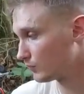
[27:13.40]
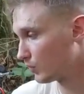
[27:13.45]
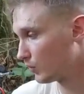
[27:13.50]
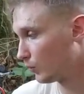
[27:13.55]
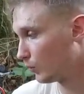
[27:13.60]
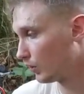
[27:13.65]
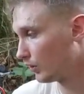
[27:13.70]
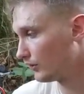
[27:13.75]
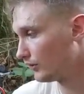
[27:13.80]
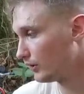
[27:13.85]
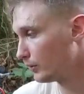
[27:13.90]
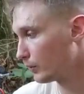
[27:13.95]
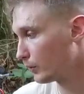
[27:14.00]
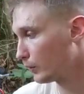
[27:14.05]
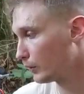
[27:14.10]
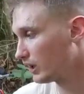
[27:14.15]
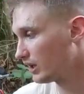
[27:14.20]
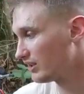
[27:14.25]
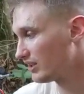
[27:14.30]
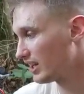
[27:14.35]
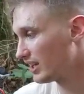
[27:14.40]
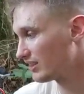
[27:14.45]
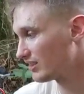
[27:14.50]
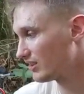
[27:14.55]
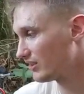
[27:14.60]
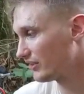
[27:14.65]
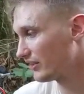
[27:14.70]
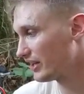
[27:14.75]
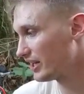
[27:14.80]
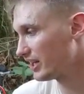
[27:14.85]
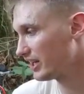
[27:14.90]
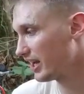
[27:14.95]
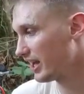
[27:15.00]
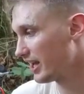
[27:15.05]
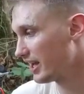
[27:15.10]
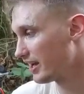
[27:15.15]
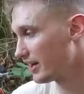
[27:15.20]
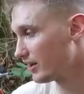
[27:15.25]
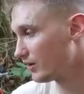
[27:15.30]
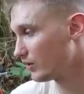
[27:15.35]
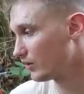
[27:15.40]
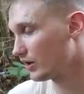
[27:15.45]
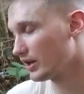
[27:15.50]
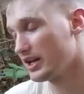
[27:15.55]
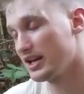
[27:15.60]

we'll see where we can take this thing and